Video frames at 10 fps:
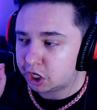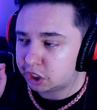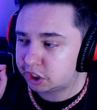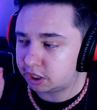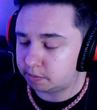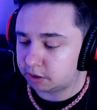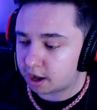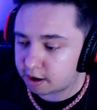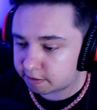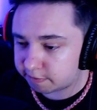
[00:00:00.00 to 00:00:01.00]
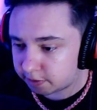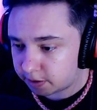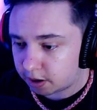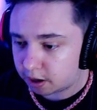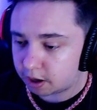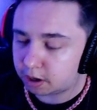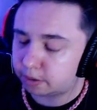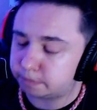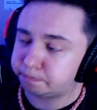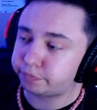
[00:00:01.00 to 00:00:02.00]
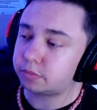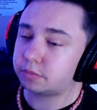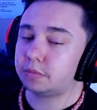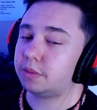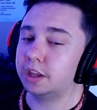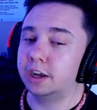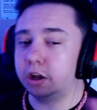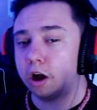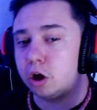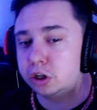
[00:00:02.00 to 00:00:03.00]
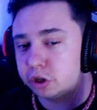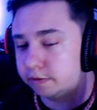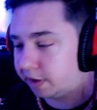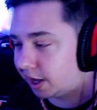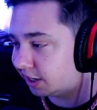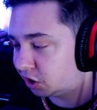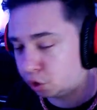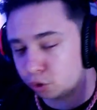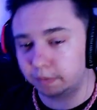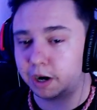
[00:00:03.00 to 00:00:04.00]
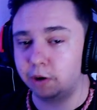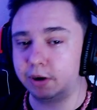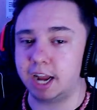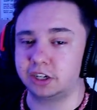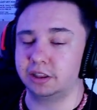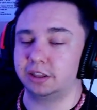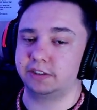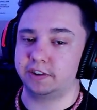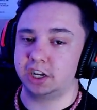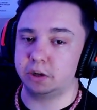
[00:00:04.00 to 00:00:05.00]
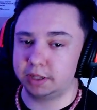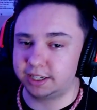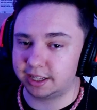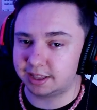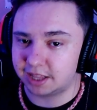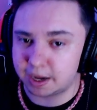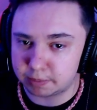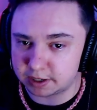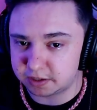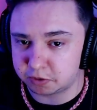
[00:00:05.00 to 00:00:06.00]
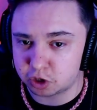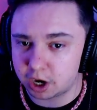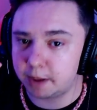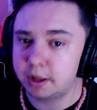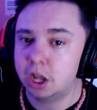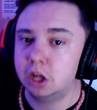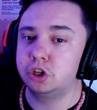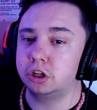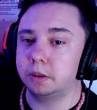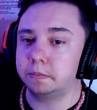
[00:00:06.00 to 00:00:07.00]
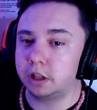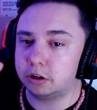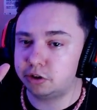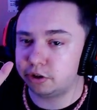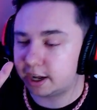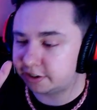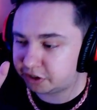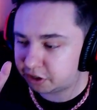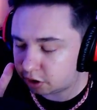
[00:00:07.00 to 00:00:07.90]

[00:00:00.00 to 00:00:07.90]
some love. Also, if you guys enjoyed my reaction to this video, please hit the like button, subscribe, turn the bell on so you guys